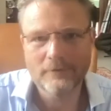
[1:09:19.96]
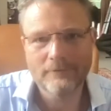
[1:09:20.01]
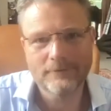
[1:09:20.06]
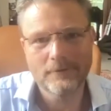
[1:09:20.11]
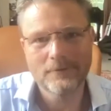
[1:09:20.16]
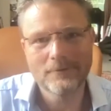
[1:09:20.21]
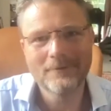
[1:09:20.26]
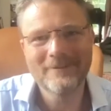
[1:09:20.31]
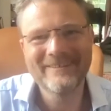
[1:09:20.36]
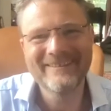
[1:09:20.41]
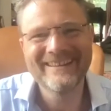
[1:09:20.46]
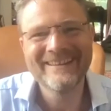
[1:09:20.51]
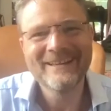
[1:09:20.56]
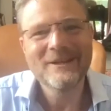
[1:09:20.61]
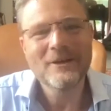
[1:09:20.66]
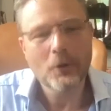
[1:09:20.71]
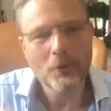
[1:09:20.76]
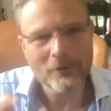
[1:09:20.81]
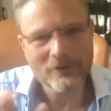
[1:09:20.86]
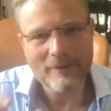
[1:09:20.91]
or something
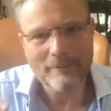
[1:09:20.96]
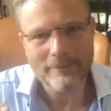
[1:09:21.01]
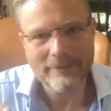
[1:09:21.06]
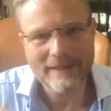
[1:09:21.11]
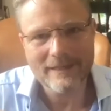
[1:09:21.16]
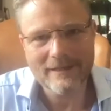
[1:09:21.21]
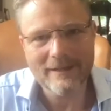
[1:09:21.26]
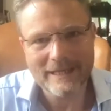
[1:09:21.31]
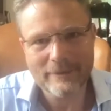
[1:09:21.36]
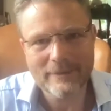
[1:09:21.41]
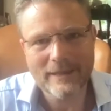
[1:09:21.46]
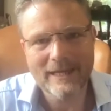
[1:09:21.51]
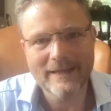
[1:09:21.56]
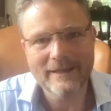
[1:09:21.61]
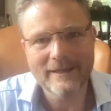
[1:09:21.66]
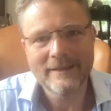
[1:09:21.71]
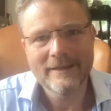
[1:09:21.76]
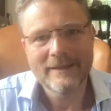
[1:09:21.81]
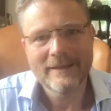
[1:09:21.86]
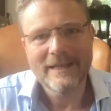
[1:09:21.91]
like that
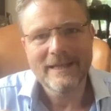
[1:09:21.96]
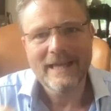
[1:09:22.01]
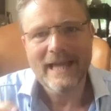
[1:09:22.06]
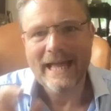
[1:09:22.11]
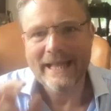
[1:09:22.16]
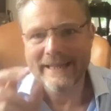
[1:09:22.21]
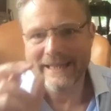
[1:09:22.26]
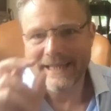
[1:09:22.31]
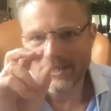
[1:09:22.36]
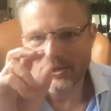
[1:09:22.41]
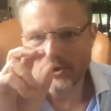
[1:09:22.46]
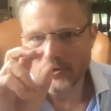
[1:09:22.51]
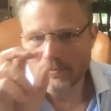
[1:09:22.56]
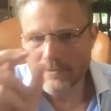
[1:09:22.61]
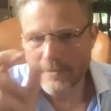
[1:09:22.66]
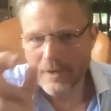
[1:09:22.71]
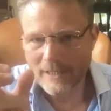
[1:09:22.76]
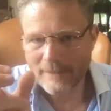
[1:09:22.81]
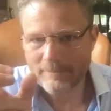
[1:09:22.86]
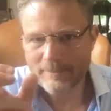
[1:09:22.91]
and then you might
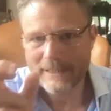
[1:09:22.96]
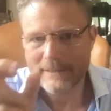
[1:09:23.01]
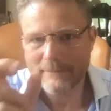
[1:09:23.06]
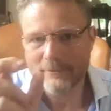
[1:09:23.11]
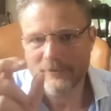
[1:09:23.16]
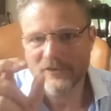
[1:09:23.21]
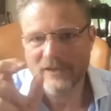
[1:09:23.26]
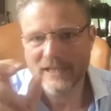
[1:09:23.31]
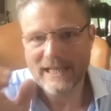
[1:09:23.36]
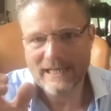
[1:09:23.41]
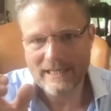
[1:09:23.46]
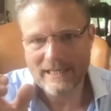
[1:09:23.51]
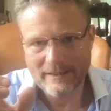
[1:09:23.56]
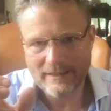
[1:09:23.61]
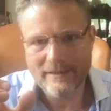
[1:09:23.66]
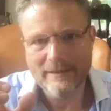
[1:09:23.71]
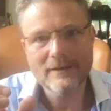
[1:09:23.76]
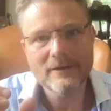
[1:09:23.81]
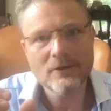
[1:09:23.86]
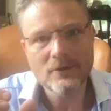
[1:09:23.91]
be able to get it
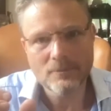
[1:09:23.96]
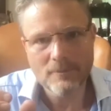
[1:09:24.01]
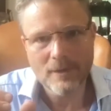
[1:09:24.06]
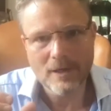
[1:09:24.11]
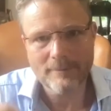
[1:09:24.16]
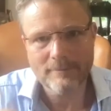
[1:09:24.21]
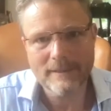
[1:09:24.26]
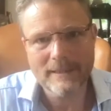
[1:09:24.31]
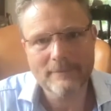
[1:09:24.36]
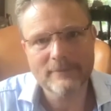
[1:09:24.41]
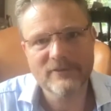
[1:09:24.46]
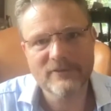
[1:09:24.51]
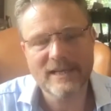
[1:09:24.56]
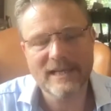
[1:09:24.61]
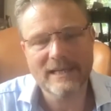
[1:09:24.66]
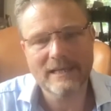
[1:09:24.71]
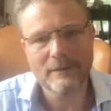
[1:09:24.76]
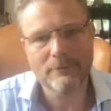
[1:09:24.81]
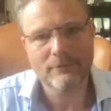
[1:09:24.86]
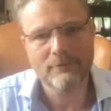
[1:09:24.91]
you might be able to get it
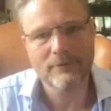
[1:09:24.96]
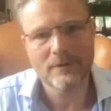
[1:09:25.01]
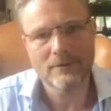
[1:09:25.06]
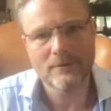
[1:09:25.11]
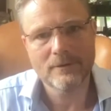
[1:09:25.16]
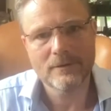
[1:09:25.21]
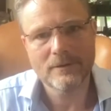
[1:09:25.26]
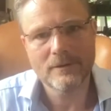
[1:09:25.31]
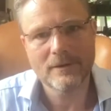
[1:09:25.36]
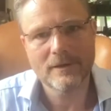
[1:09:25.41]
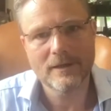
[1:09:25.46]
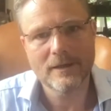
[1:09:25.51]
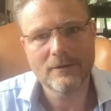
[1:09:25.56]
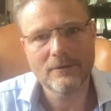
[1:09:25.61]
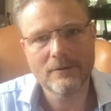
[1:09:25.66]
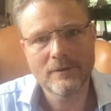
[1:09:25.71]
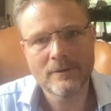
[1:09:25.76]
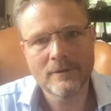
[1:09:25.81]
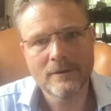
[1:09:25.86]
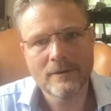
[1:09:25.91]
through you know
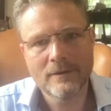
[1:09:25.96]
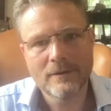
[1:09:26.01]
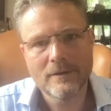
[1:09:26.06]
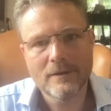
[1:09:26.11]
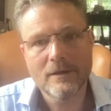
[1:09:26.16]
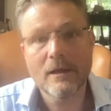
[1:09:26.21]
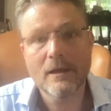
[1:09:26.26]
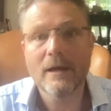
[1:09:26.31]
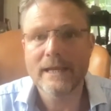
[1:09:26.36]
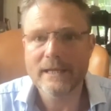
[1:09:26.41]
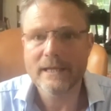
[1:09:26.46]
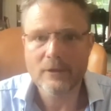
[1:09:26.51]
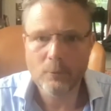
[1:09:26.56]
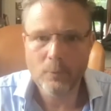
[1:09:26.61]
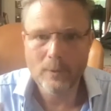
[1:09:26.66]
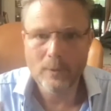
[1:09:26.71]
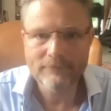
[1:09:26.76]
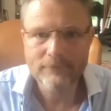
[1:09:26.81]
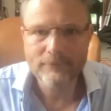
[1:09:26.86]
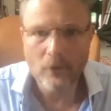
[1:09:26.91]
like
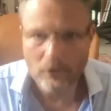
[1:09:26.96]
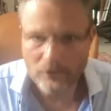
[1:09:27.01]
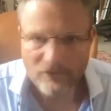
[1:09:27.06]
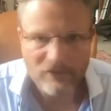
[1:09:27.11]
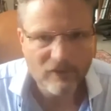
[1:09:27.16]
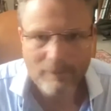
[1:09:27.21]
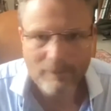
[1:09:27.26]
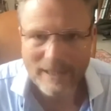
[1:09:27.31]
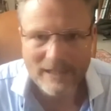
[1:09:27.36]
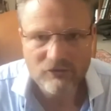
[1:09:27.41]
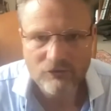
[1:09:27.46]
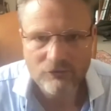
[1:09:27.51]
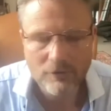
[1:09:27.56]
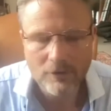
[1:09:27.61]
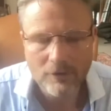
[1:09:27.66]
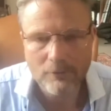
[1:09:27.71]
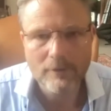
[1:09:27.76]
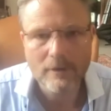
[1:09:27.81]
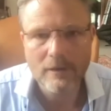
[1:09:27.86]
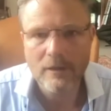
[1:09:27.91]
we've got smashed through
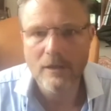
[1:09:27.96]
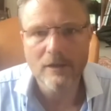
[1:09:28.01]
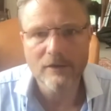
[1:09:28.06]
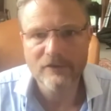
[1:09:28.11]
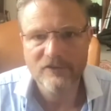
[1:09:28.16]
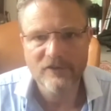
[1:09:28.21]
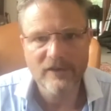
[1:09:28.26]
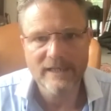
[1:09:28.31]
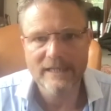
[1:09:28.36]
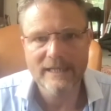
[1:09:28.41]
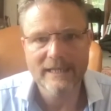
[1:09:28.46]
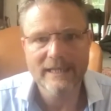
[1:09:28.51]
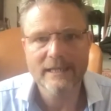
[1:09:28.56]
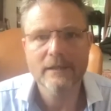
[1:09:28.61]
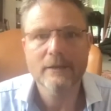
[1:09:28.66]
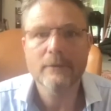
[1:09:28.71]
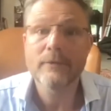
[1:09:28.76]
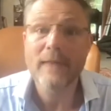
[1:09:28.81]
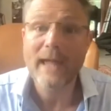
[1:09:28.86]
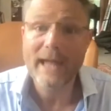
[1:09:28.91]
the glass ceiling
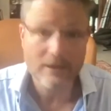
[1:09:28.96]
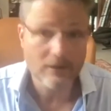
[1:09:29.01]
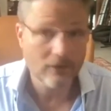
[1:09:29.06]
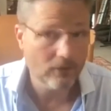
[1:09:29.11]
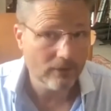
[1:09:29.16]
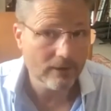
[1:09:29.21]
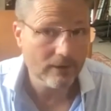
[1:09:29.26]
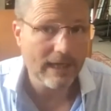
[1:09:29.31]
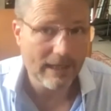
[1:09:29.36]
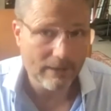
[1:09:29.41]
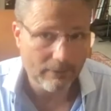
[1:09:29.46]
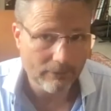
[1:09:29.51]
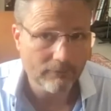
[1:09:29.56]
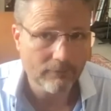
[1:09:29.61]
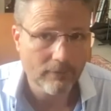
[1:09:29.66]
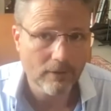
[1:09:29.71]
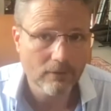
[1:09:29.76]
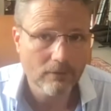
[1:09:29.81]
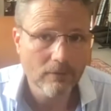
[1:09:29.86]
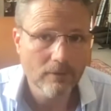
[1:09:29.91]
that could get
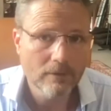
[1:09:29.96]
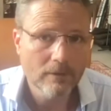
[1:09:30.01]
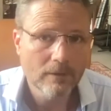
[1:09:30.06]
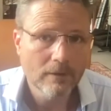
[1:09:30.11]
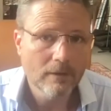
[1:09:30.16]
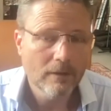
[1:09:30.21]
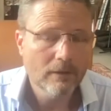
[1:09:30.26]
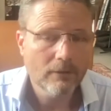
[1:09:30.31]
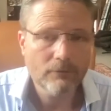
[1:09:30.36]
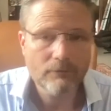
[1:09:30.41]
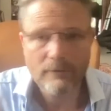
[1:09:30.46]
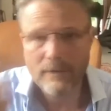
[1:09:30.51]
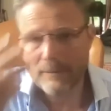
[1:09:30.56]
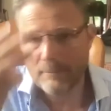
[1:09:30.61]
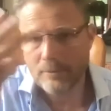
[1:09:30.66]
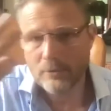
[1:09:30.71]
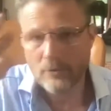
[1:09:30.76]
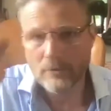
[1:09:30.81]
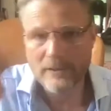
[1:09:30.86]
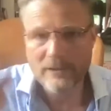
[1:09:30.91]
through three
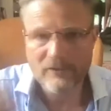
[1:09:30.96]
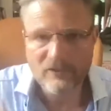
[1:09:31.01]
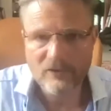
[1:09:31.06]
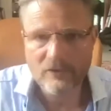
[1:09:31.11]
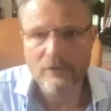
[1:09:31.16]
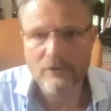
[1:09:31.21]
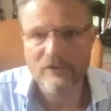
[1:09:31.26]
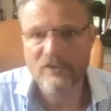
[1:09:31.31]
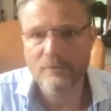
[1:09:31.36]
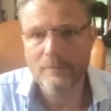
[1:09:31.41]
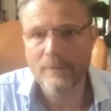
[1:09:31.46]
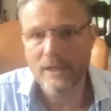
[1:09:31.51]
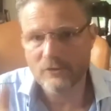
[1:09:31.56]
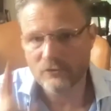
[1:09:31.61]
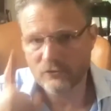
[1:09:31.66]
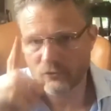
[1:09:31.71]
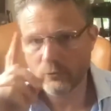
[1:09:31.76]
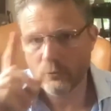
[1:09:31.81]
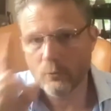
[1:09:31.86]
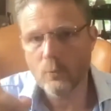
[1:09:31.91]
points, not so
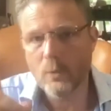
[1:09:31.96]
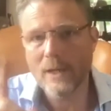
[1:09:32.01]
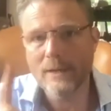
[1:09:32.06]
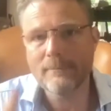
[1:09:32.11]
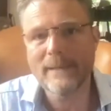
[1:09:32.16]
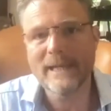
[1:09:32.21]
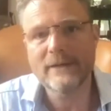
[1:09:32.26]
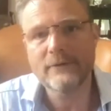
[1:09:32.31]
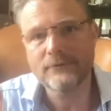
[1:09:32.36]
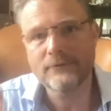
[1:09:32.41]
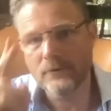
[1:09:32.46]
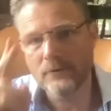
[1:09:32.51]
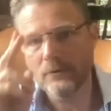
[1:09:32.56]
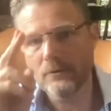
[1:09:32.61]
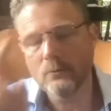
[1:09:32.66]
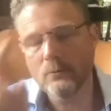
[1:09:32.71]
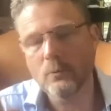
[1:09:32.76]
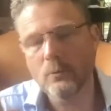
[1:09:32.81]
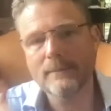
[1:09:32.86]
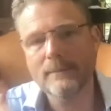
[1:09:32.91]
much. One metaphor,
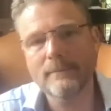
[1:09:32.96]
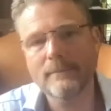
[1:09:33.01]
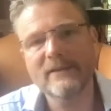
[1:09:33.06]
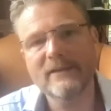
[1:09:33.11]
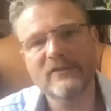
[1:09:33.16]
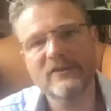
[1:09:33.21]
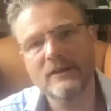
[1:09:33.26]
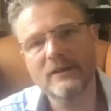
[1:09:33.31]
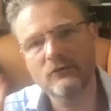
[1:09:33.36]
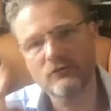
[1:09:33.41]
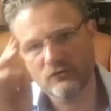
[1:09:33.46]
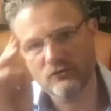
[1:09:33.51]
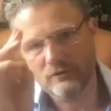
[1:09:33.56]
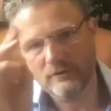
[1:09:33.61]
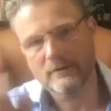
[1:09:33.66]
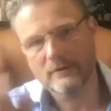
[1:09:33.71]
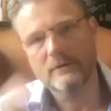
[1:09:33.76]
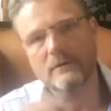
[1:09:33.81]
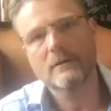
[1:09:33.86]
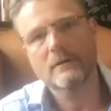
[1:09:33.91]
one message,
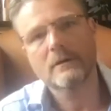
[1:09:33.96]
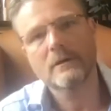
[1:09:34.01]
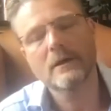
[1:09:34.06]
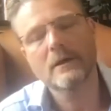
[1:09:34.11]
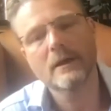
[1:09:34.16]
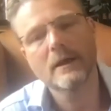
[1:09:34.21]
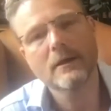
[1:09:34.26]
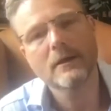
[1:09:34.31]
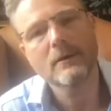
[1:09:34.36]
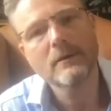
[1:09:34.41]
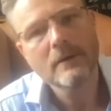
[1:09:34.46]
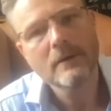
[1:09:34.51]
you know,